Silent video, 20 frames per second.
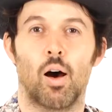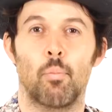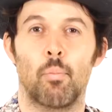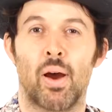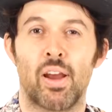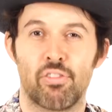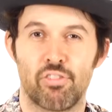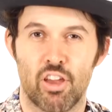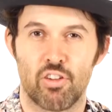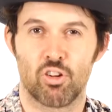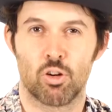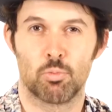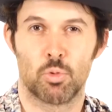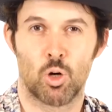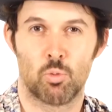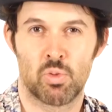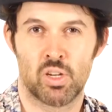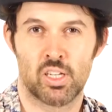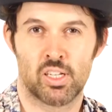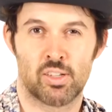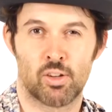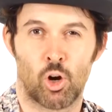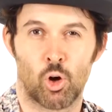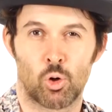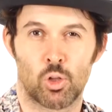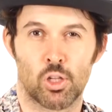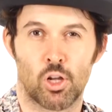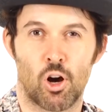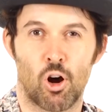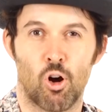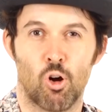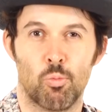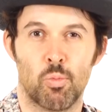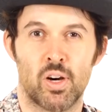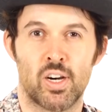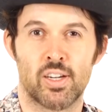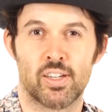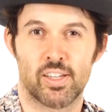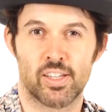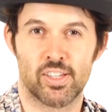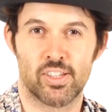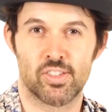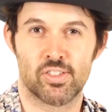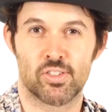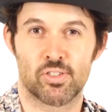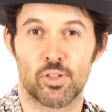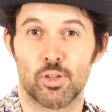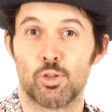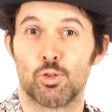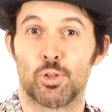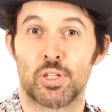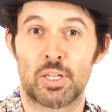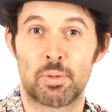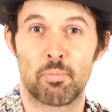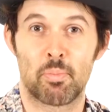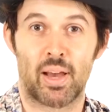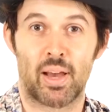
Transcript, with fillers: My favorite moment in Oklahoma is the Dream